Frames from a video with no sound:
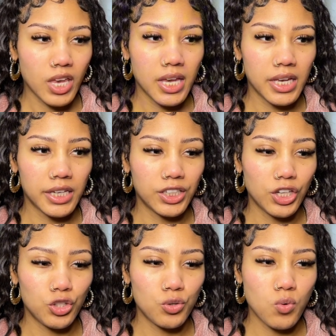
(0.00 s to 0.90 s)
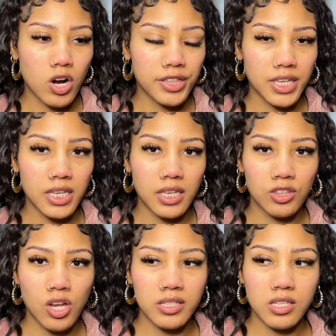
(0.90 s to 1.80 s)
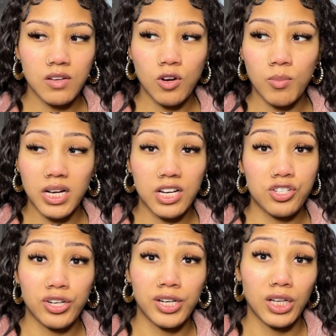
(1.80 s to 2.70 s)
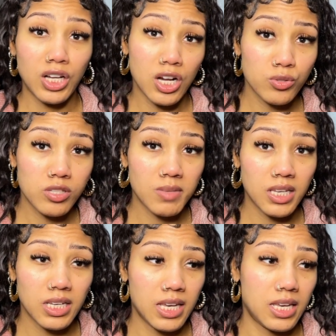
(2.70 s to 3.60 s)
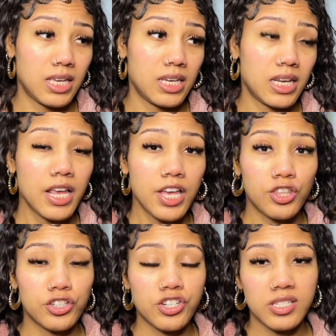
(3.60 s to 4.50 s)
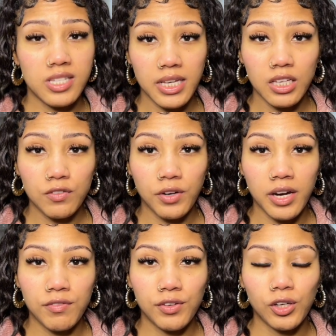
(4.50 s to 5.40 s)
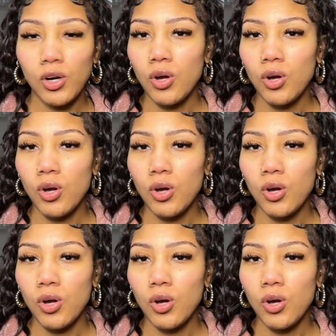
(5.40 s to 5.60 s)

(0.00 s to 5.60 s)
and you are thinking thoughts of, oh my gosh, they're going to ghost me again and they're just taking forever,